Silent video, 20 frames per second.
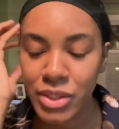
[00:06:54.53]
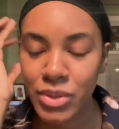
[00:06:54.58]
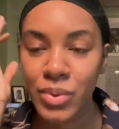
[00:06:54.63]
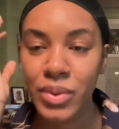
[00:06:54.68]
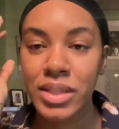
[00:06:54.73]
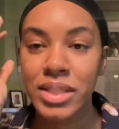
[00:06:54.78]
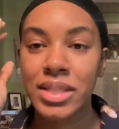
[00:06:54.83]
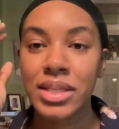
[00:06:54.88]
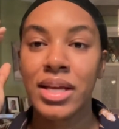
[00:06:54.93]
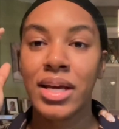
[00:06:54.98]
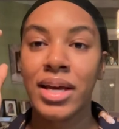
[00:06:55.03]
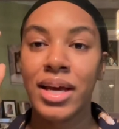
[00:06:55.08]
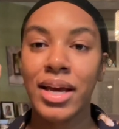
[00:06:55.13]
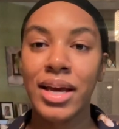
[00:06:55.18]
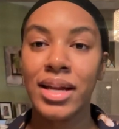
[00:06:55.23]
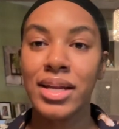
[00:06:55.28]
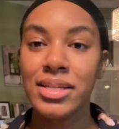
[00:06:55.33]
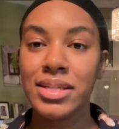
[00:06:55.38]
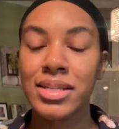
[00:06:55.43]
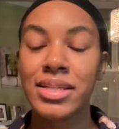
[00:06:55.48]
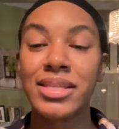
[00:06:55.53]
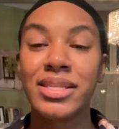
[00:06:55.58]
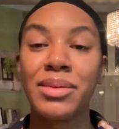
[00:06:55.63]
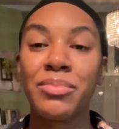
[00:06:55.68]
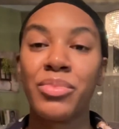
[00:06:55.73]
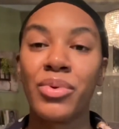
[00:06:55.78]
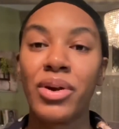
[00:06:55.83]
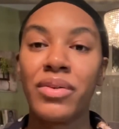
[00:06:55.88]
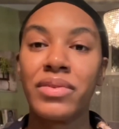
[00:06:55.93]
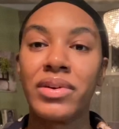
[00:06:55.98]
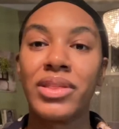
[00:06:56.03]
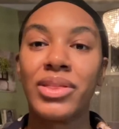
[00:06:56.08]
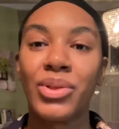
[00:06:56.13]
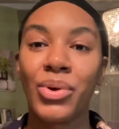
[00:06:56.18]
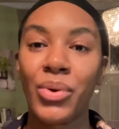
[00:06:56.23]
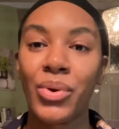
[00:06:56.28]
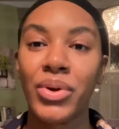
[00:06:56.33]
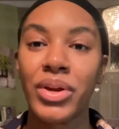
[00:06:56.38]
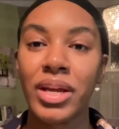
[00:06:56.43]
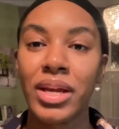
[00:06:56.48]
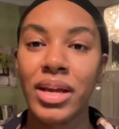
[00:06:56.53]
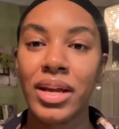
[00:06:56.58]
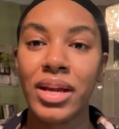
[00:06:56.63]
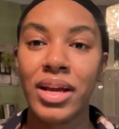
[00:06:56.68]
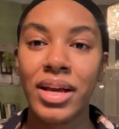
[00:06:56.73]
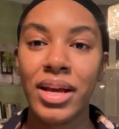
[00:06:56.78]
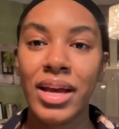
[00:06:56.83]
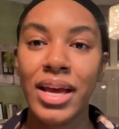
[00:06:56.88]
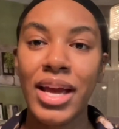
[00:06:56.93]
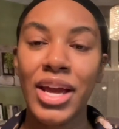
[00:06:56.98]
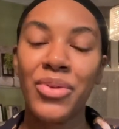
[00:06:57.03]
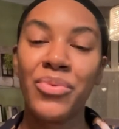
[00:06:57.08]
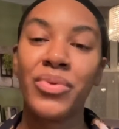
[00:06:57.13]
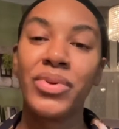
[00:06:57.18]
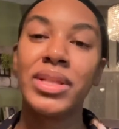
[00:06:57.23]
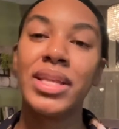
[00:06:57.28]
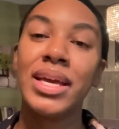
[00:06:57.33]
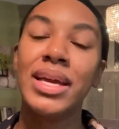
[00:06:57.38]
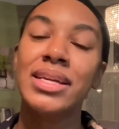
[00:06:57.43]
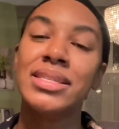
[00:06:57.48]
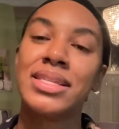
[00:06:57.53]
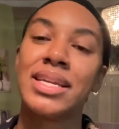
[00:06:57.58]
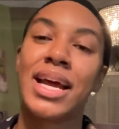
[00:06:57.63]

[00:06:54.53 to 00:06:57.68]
So it is a symbol of authority. It really is.